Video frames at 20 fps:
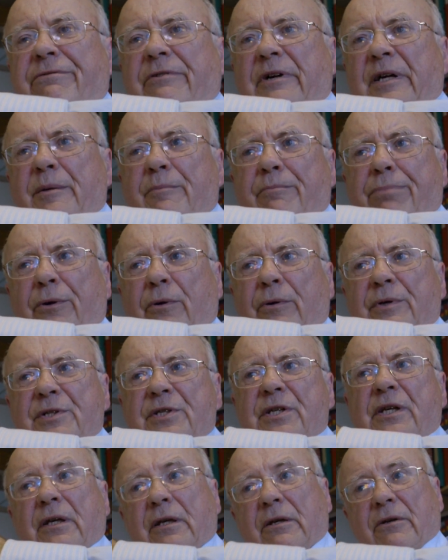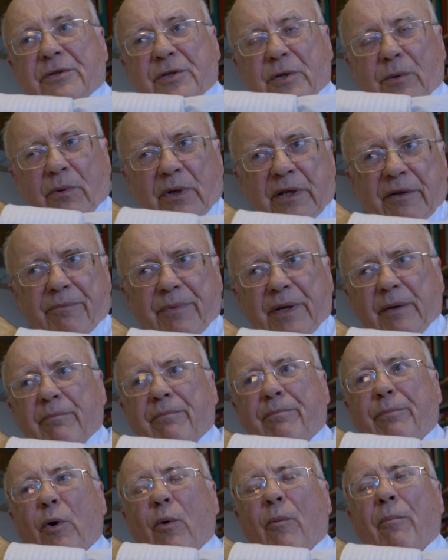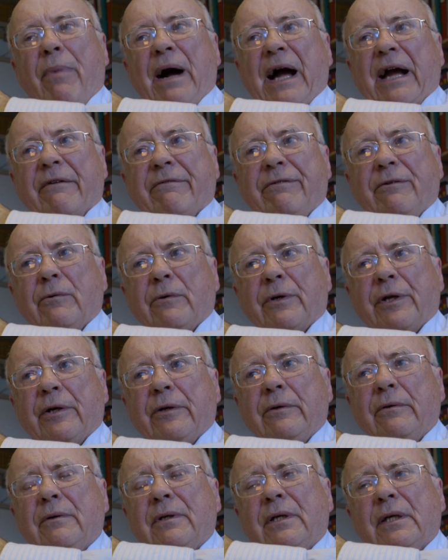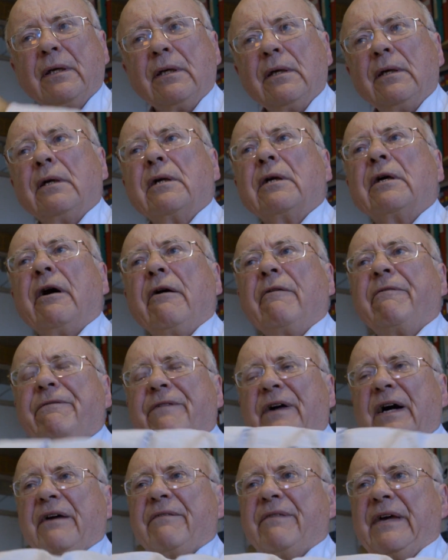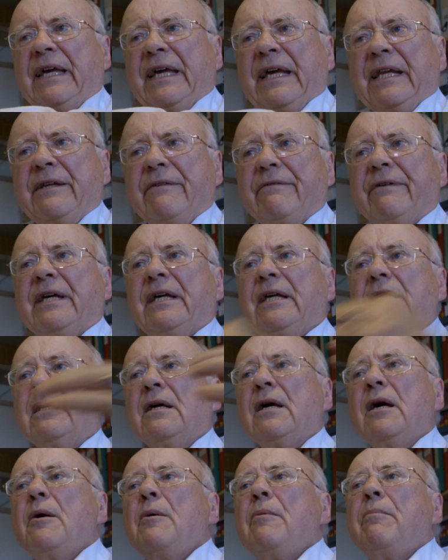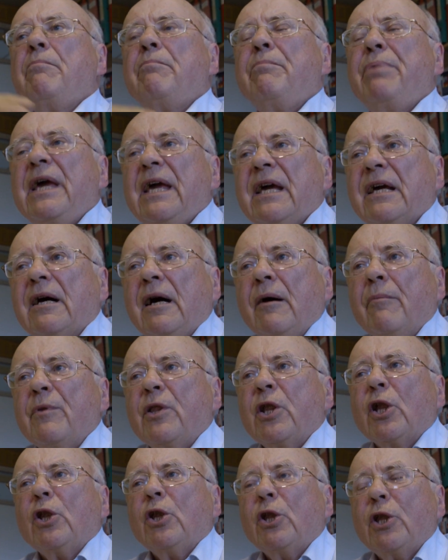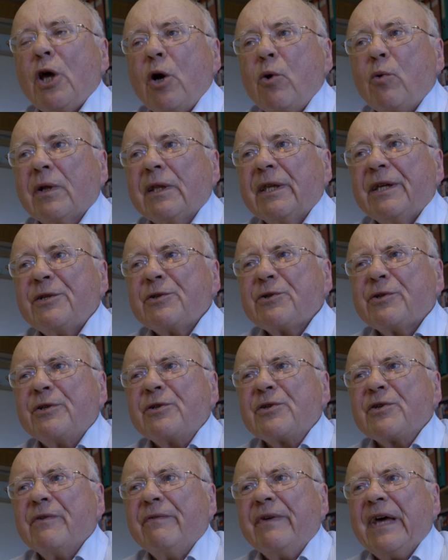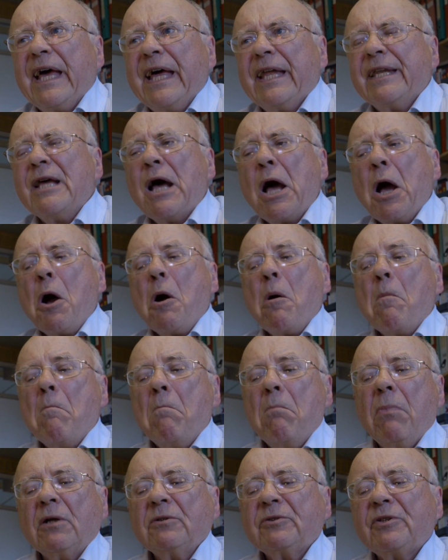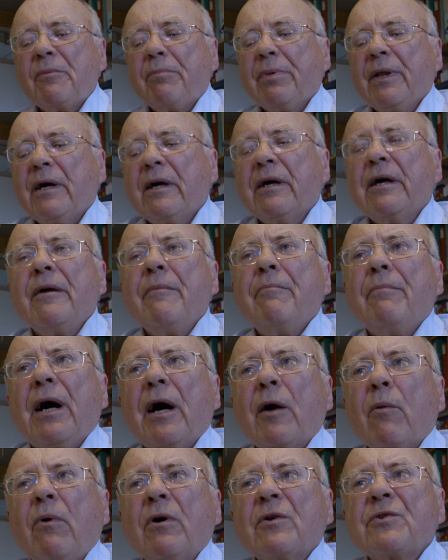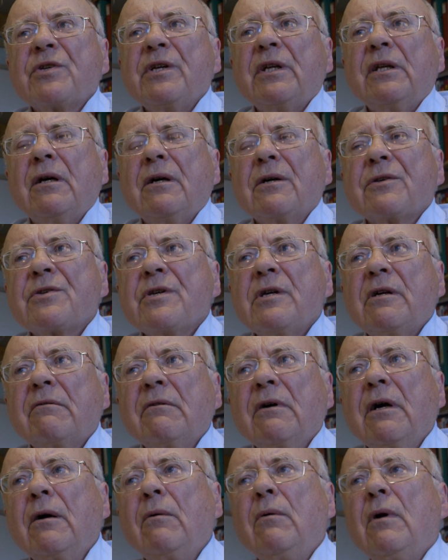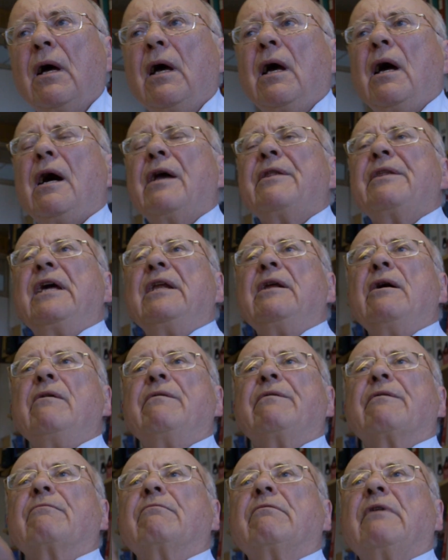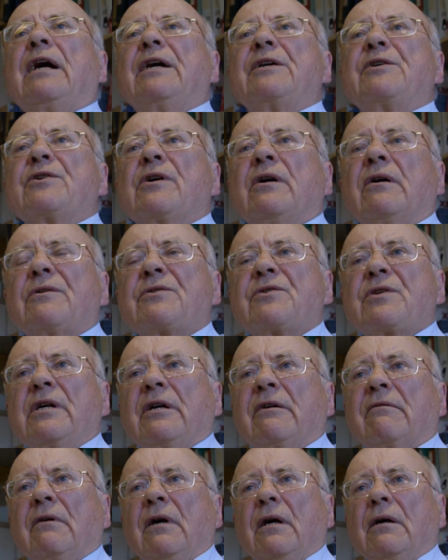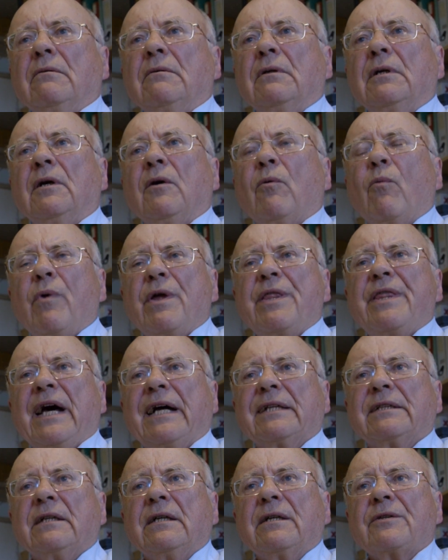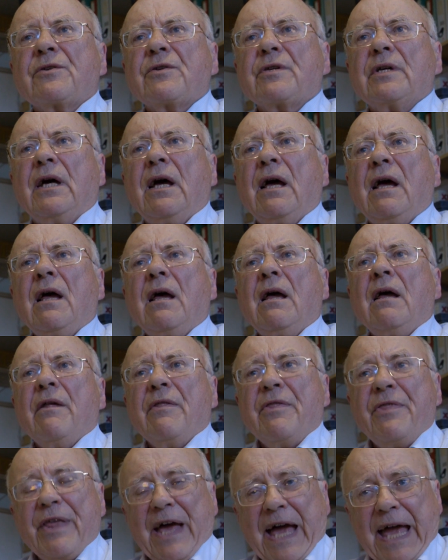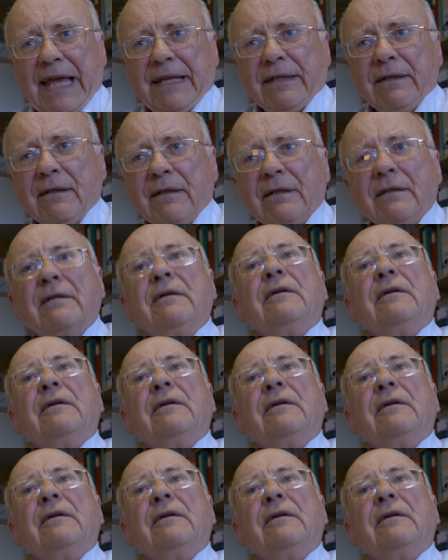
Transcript: frame pointer, because it will have been put back for you. Go five ahead of it, pick up the local instance of n, multiply it by what's in R0, and then overwrite R0 with that answer. Then,